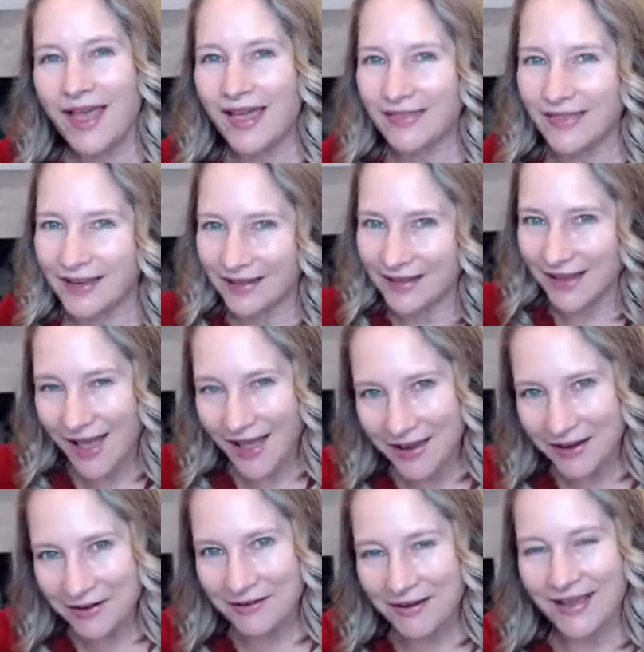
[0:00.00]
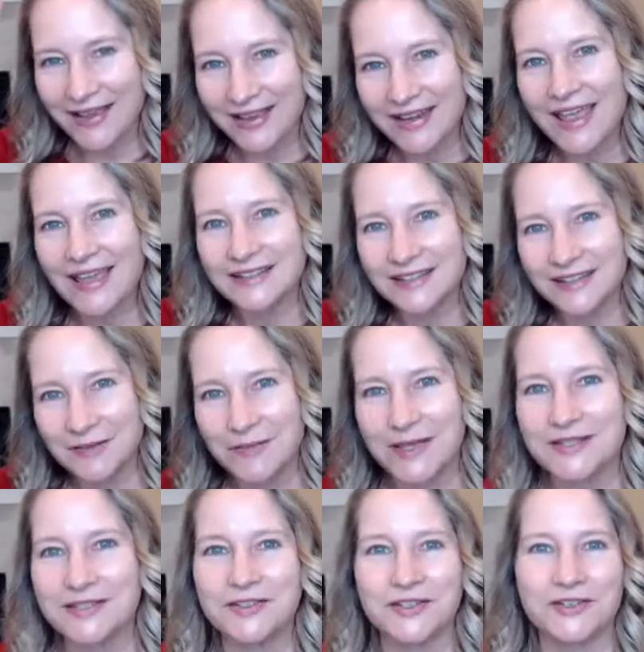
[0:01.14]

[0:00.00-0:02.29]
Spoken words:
And then a little higher, I connect, the messages